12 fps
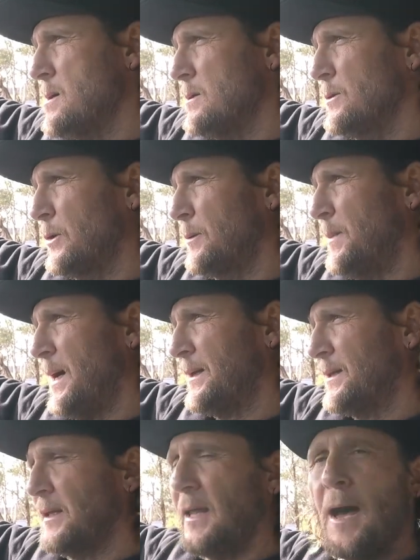looking back at
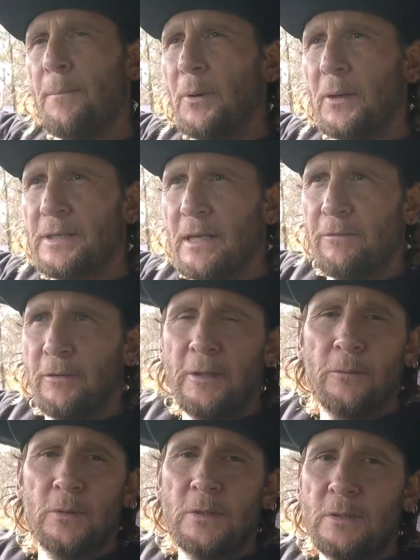the lap, I definitely
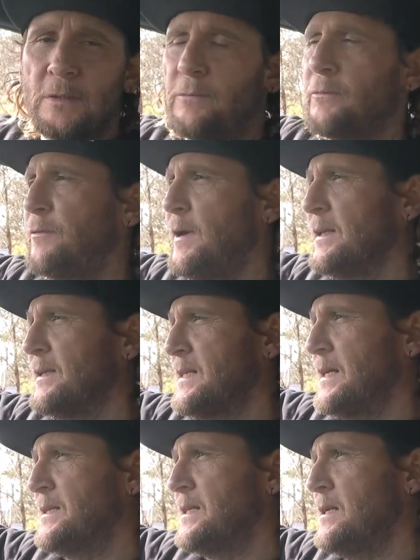was fairly
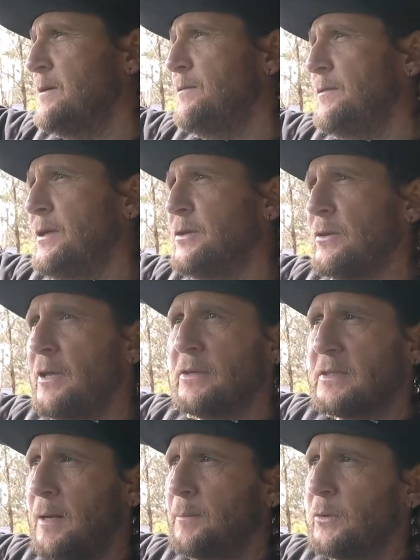tentative into
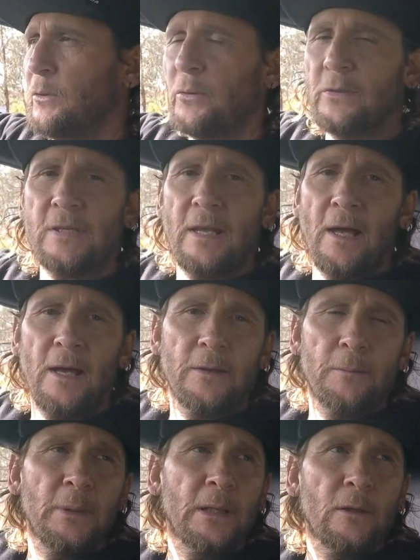those couple of corners that I had the
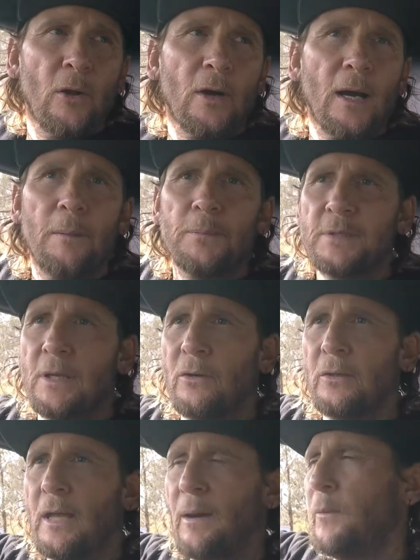big lockups
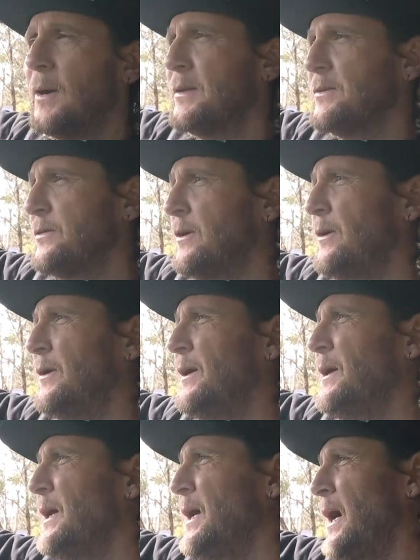on lap 1. So
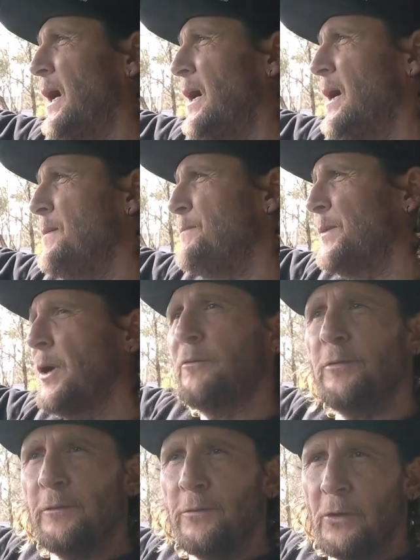
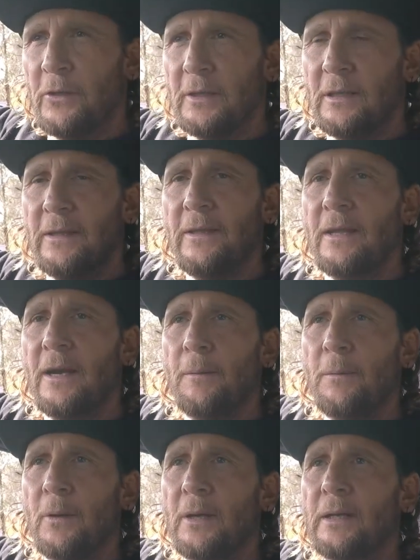hopefully if I can clean that
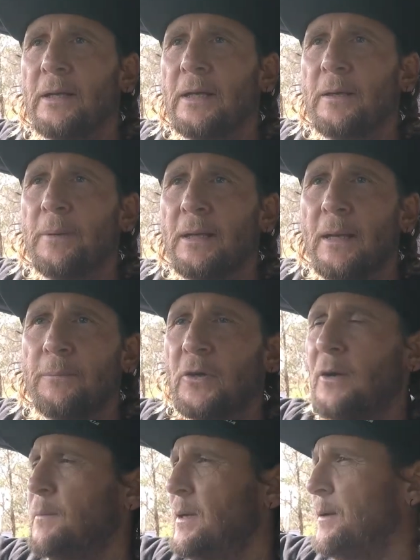up, I can get a better lap
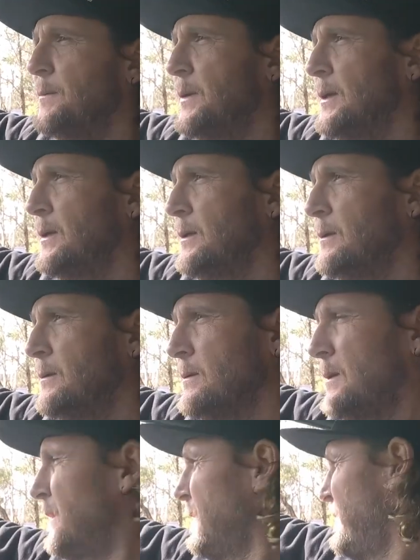time and we can,
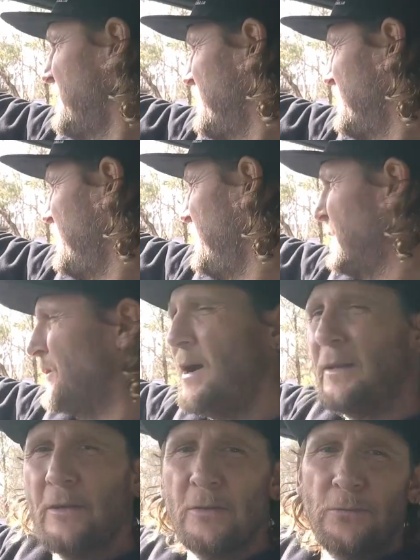yeah,
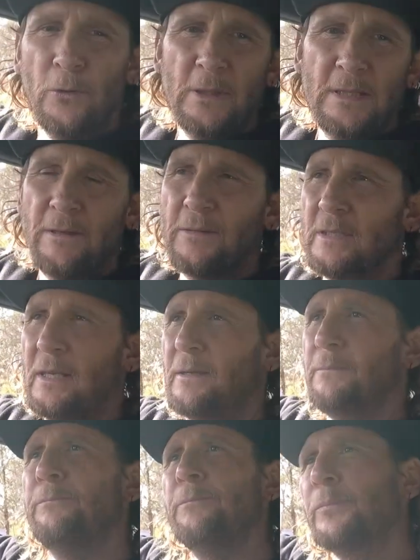crack those 47s again.
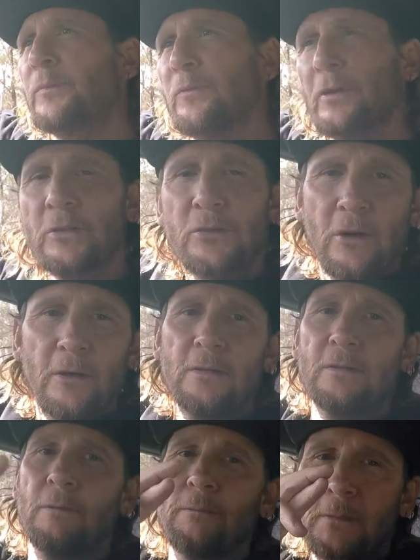Fingers crossed.